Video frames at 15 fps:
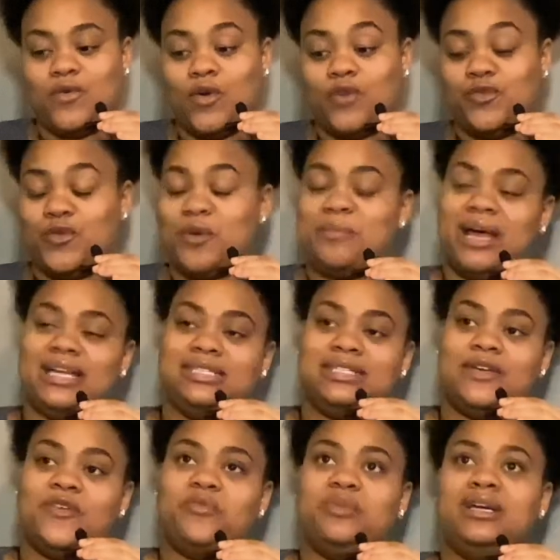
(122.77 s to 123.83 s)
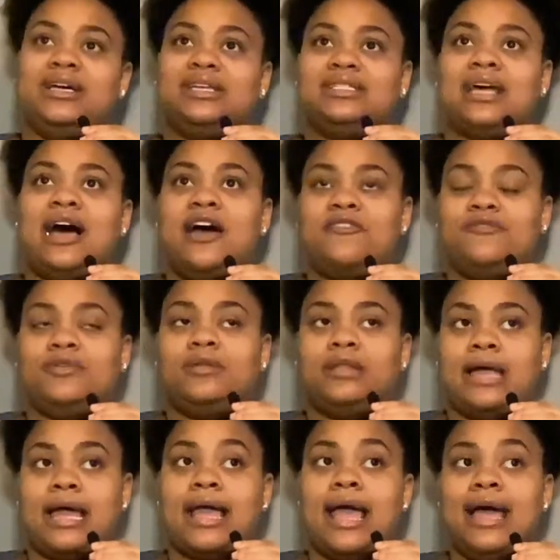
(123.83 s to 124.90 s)
or for myself, because I feel
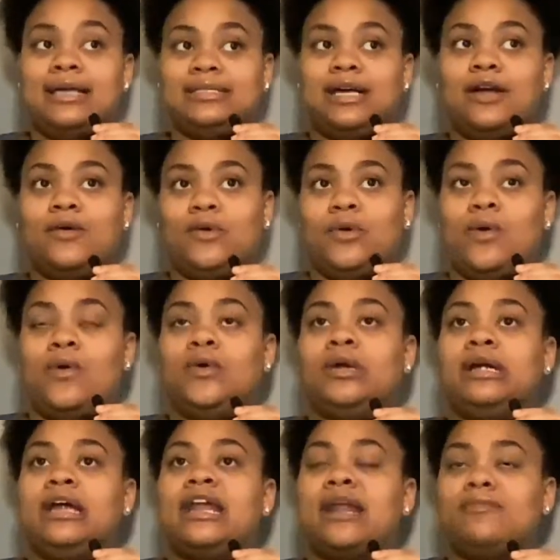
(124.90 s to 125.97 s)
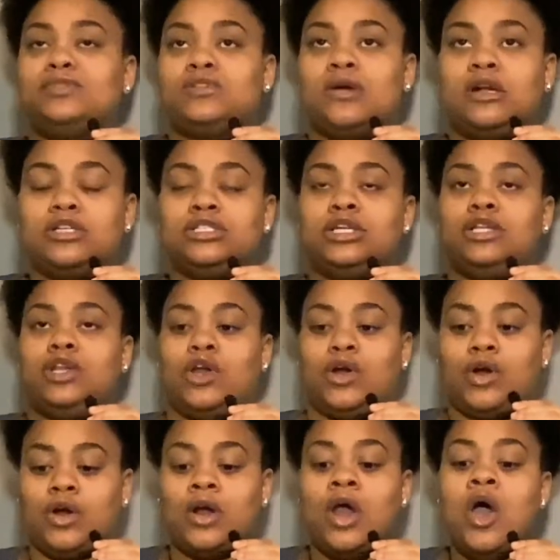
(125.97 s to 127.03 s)
like as I grow older and I'm starting to
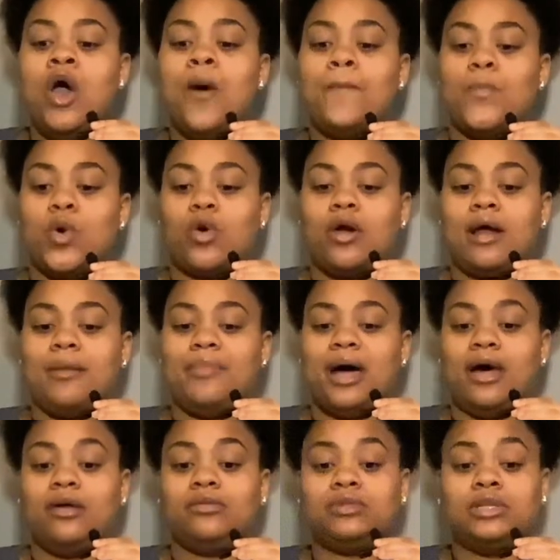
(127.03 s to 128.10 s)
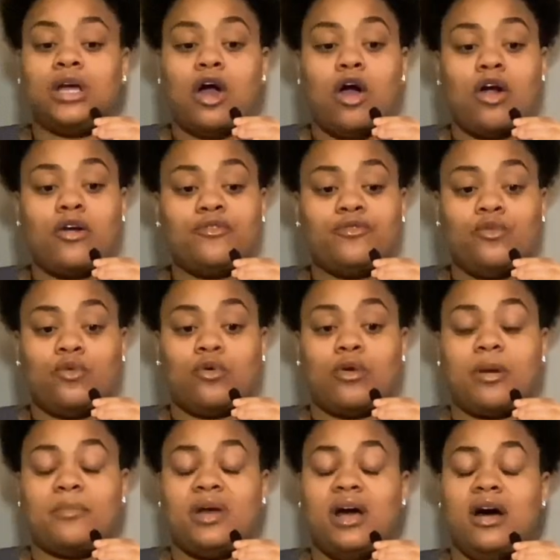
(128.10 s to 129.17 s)
learn more about the art
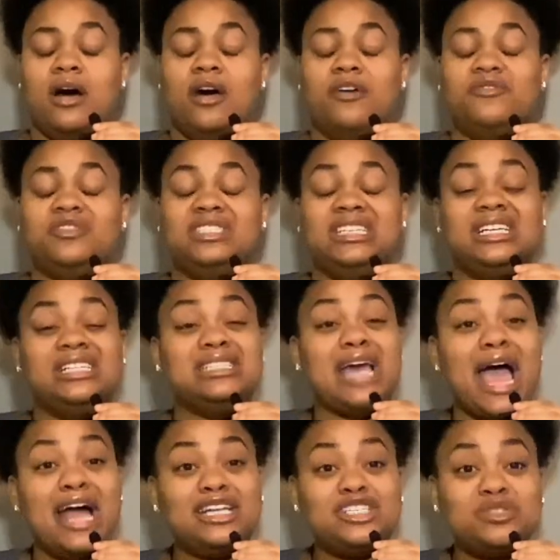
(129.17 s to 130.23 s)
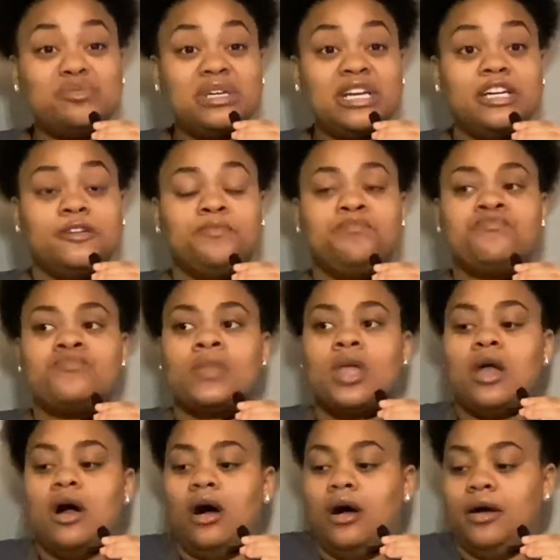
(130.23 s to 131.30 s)
form of detachment,
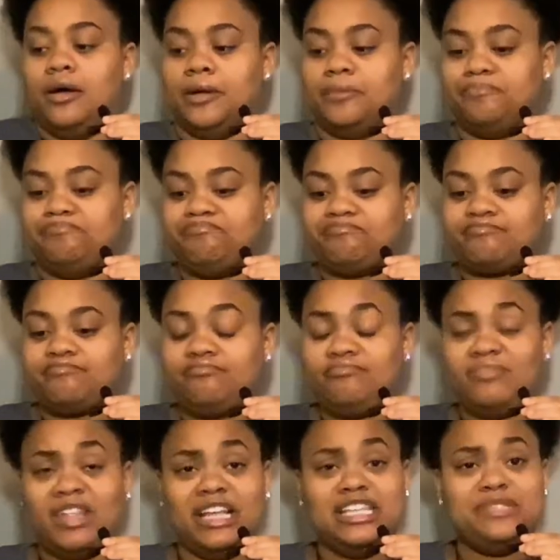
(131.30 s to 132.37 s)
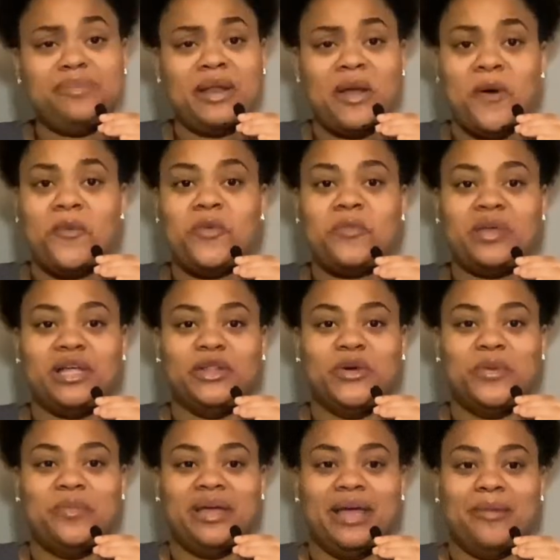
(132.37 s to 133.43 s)
it's been helping me a
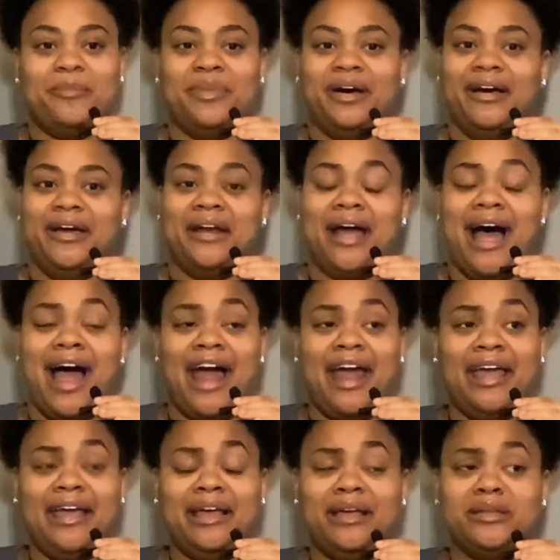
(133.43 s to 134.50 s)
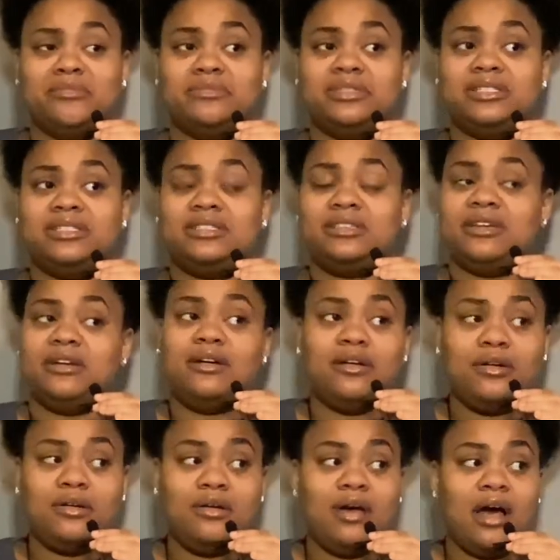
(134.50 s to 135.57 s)
little bit. But I am
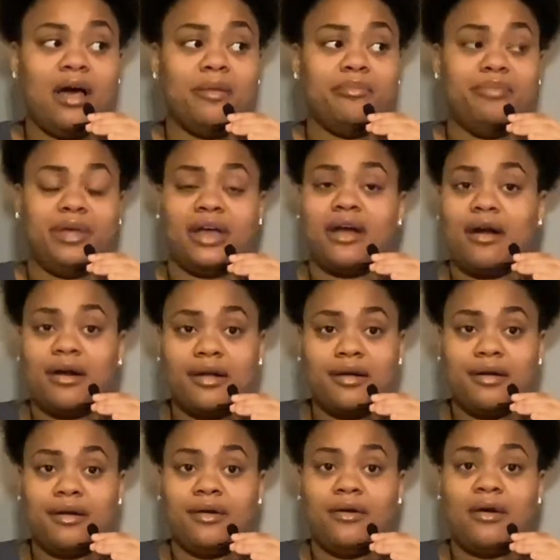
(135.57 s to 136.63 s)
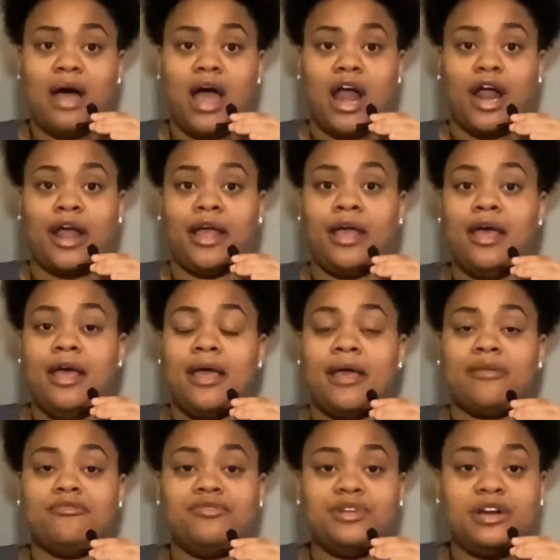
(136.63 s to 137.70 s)
still a big-hearted girl. I
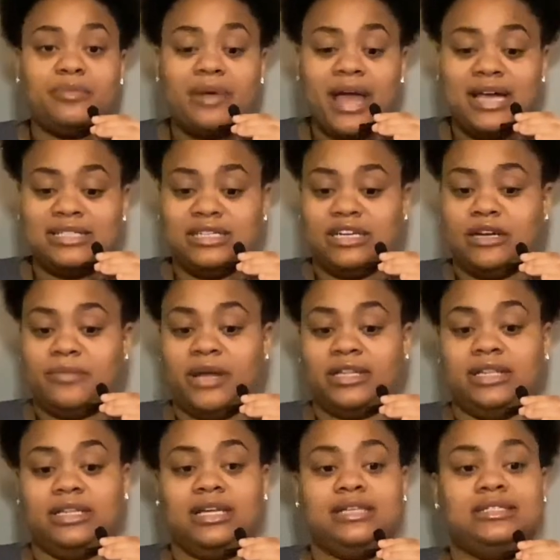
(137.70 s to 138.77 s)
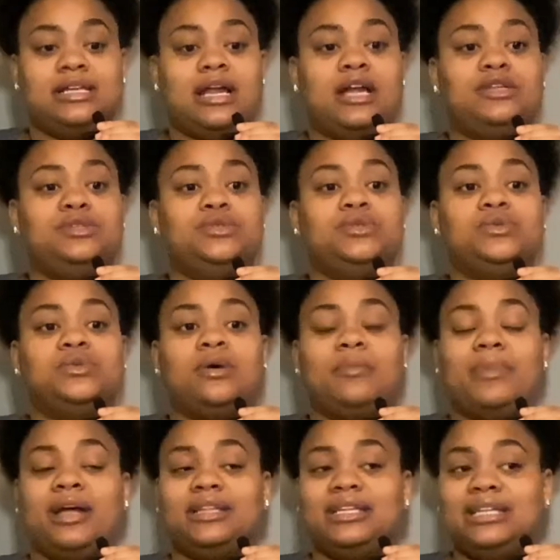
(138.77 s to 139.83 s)
am very passionate about the things that I do,
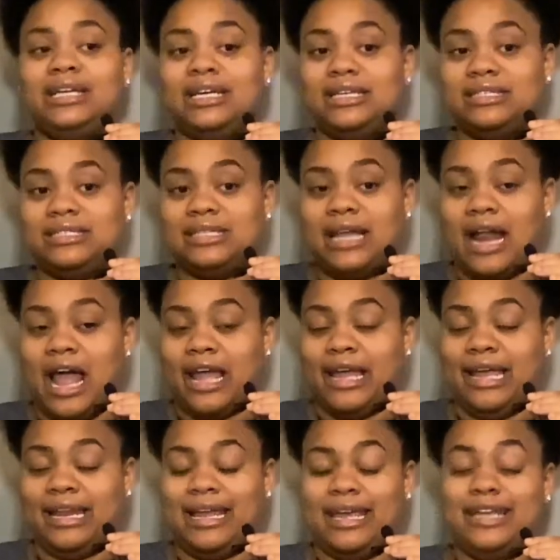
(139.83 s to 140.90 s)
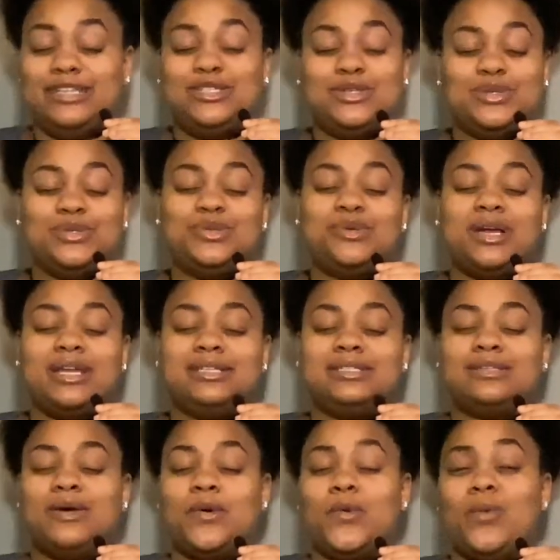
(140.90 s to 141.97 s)
about the things that I get into, and
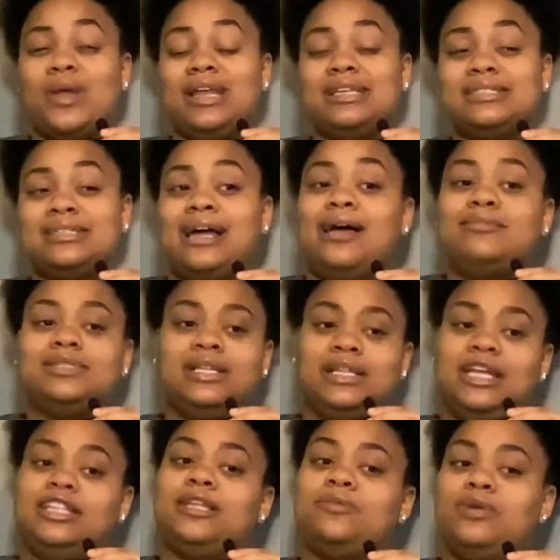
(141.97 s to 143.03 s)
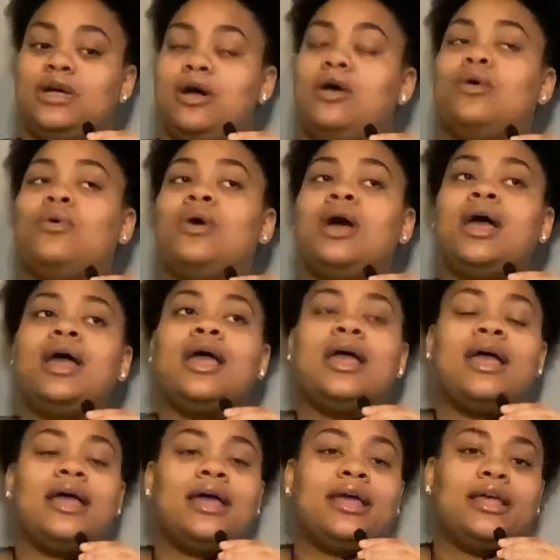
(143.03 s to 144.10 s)
so when it's time to let them go,
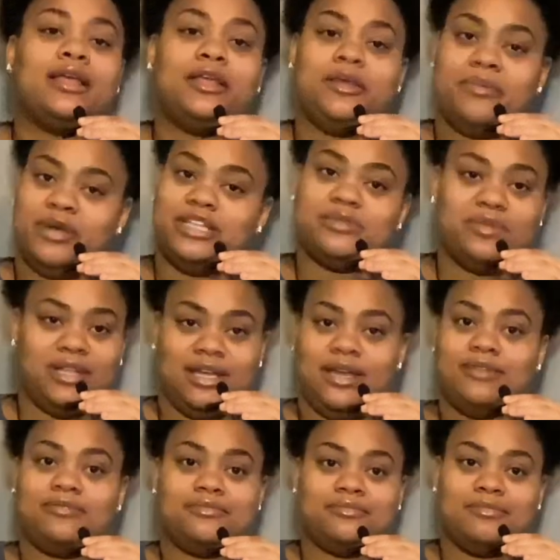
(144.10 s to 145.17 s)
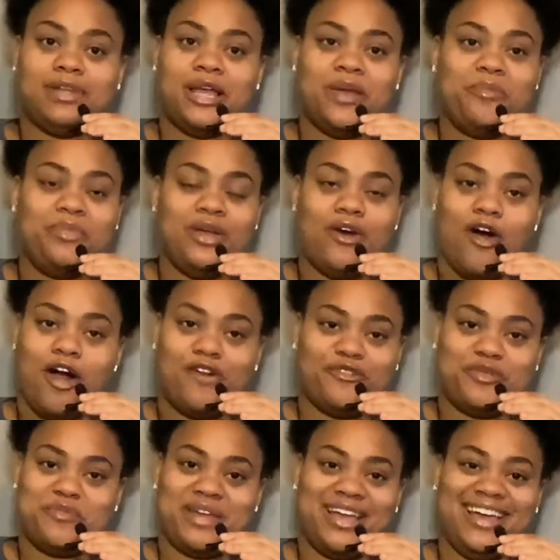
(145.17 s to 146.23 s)
you best believe it be hard
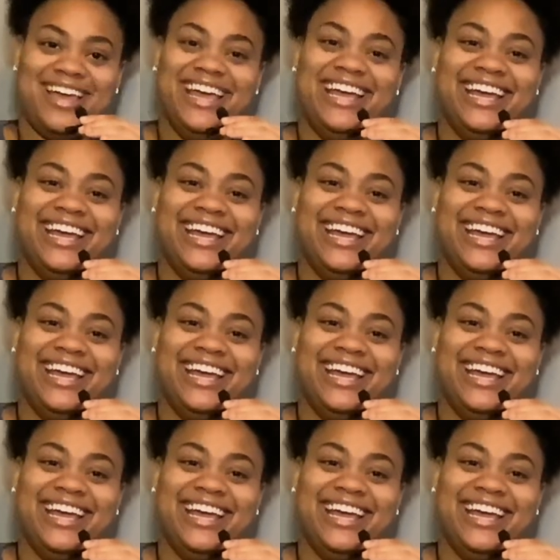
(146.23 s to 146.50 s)
for me.